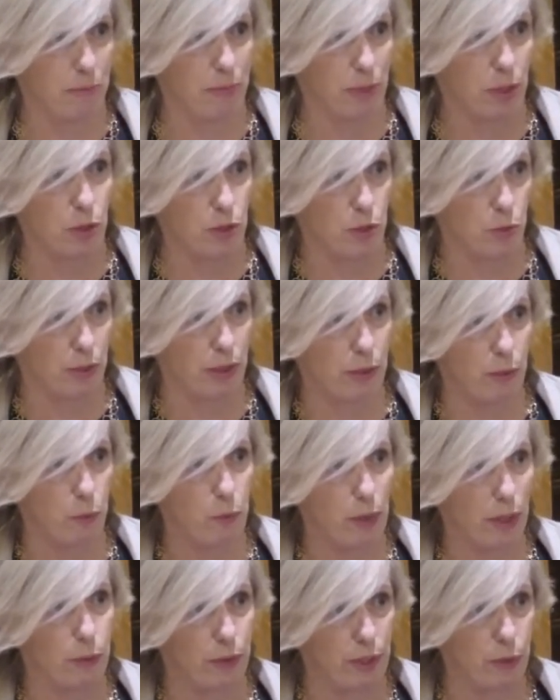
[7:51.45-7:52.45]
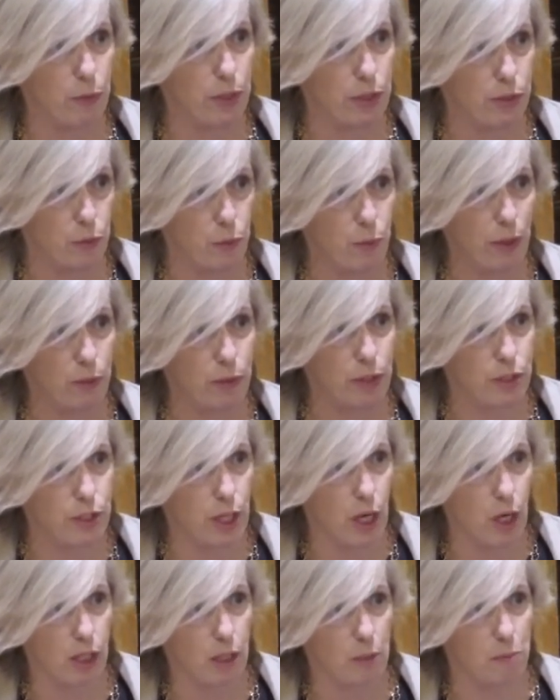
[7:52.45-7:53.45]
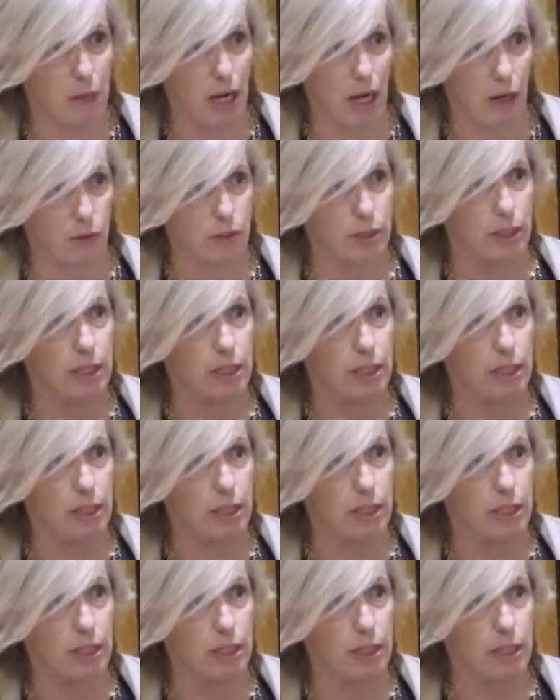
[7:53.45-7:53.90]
Because when we talk about